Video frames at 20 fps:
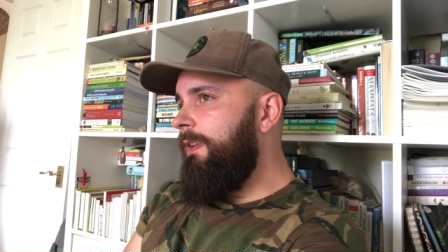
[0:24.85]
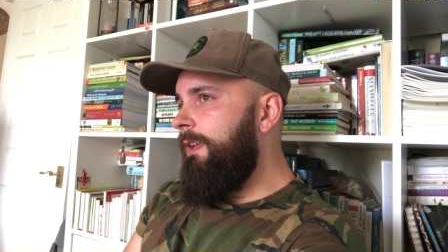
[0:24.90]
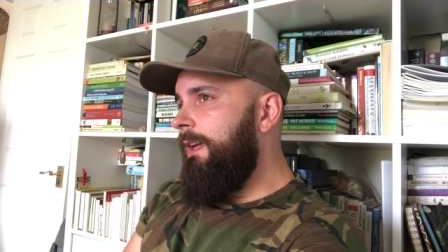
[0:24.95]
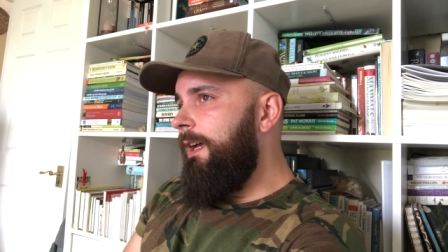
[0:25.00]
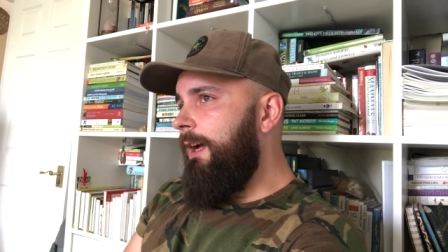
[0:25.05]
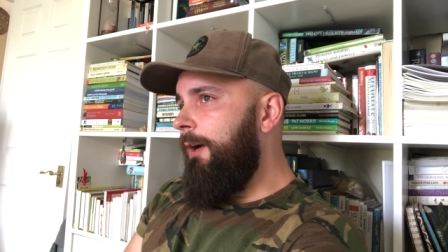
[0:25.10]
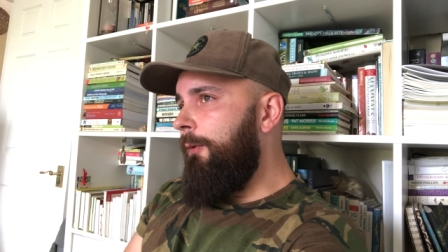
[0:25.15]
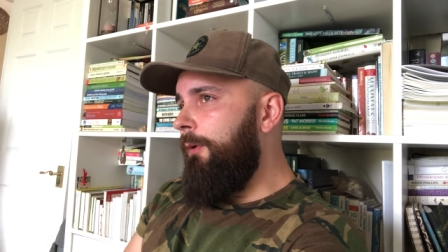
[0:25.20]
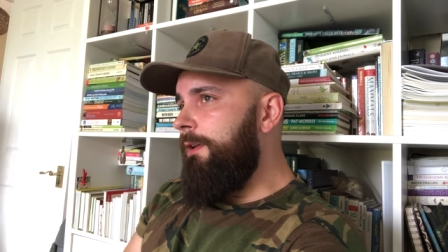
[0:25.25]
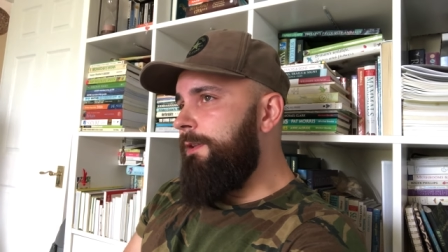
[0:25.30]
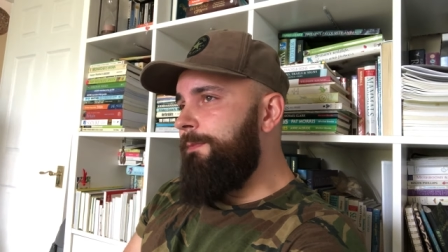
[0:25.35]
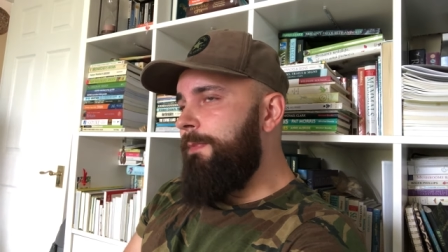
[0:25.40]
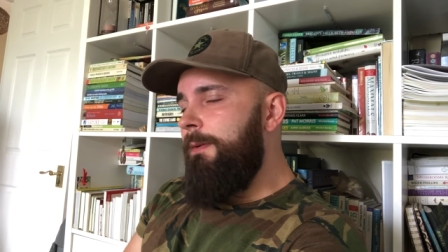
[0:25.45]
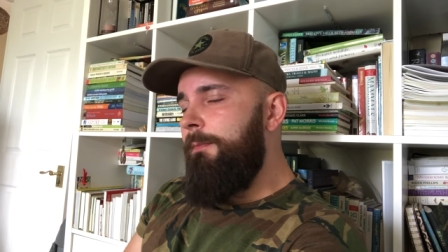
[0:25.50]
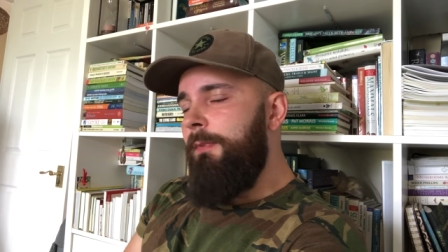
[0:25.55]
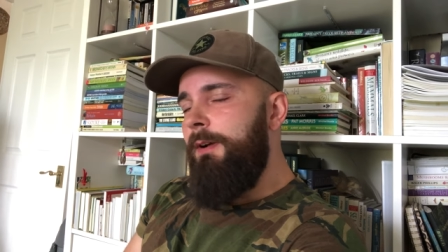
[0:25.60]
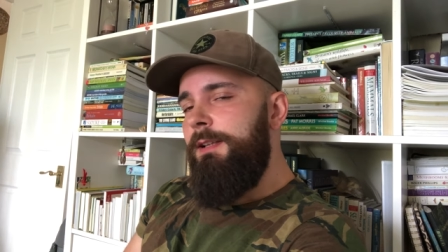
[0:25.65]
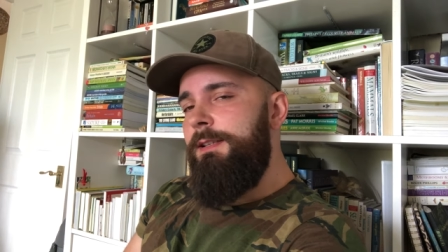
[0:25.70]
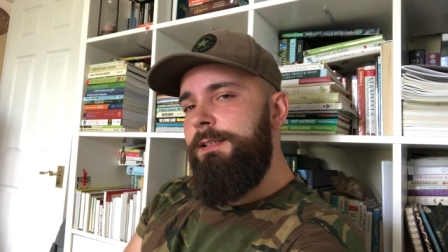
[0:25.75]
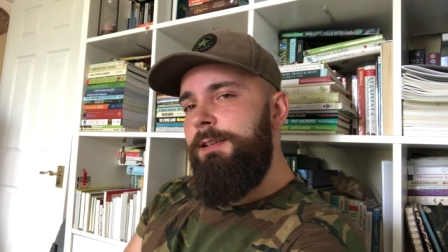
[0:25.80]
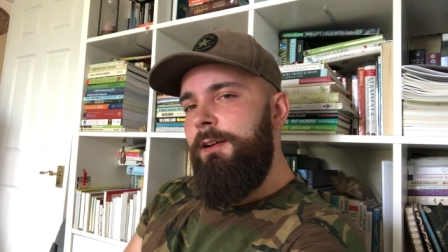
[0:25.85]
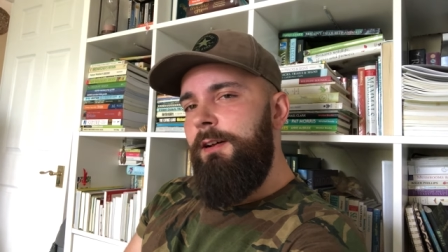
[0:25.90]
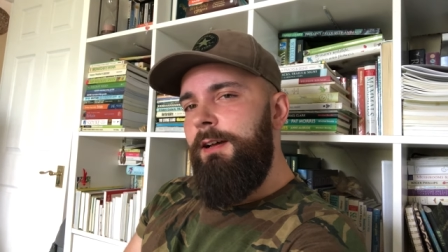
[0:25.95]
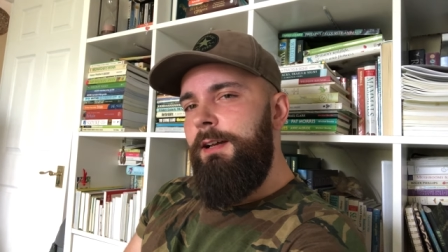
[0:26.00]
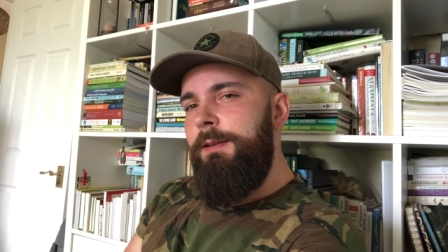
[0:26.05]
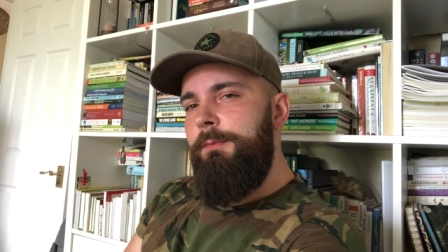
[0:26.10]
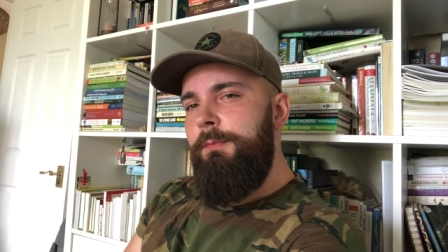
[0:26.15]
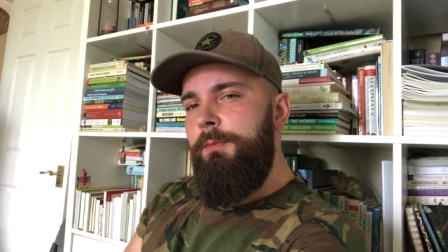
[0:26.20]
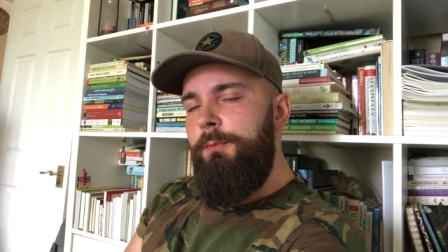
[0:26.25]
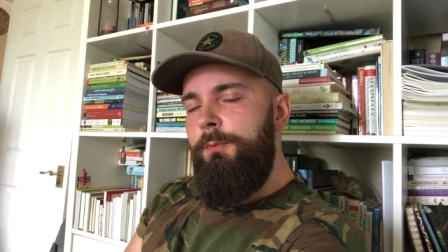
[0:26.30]
how I spend my
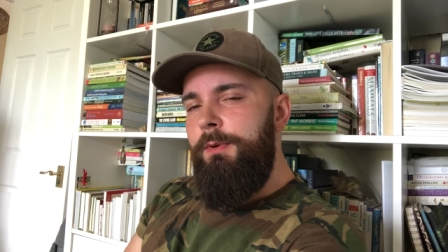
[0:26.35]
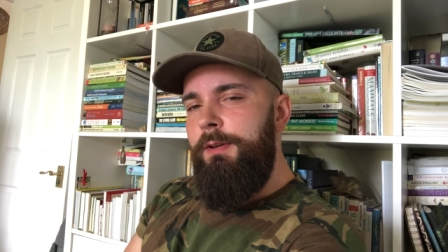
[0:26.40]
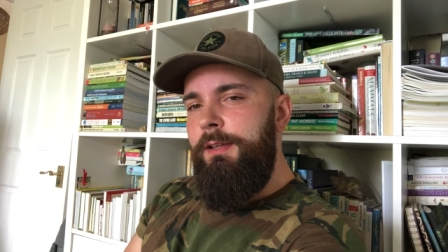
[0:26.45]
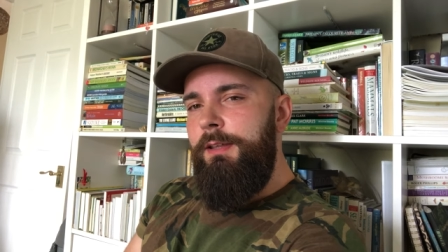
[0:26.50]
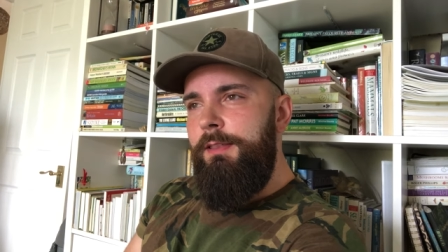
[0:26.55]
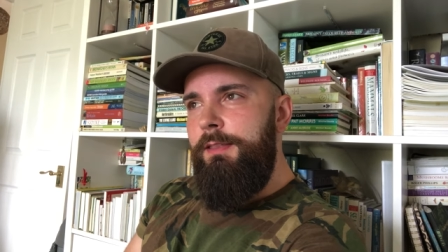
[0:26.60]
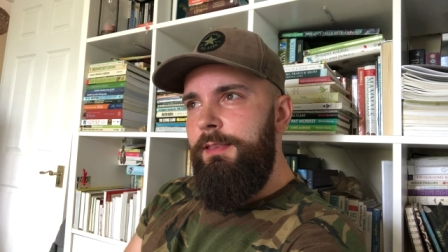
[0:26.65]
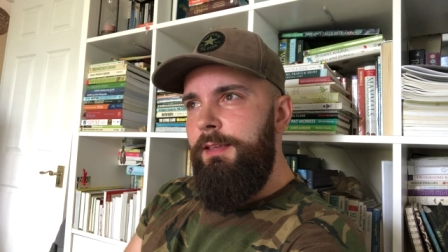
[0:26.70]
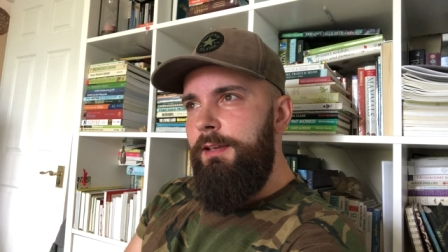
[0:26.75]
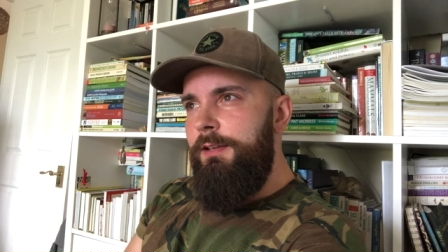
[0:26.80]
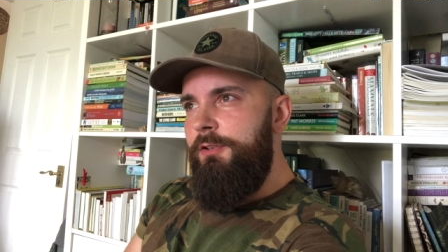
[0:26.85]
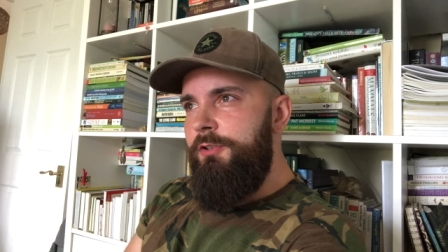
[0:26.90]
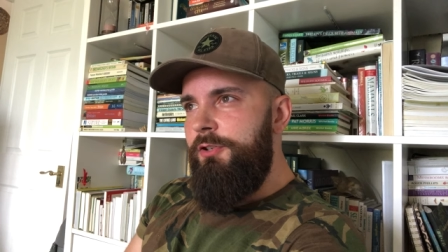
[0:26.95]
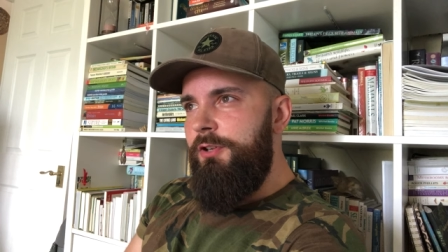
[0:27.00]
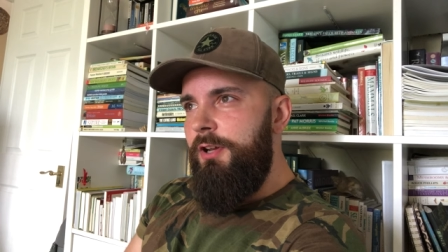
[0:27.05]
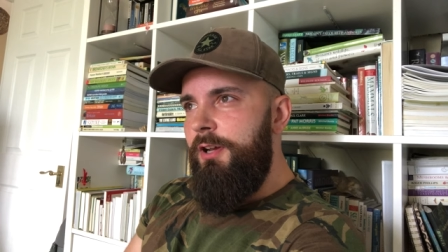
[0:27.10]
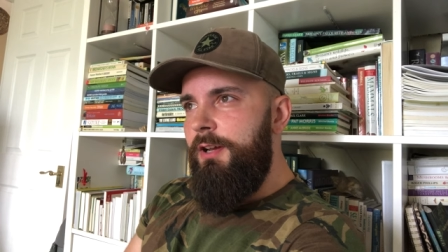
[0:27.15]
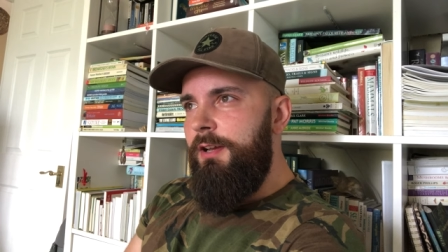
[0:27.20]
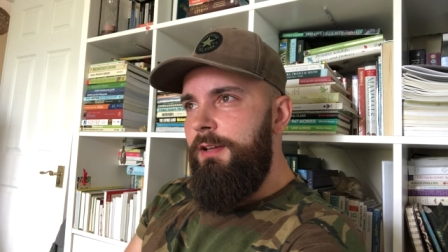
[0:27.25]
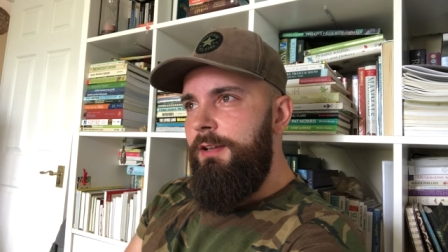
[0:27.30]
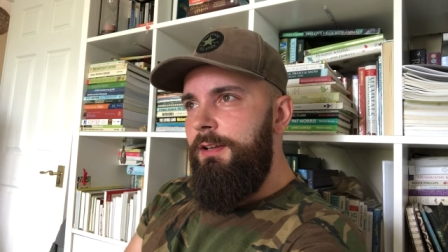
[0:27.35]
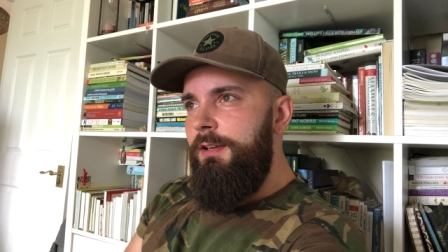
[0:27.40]
time with nature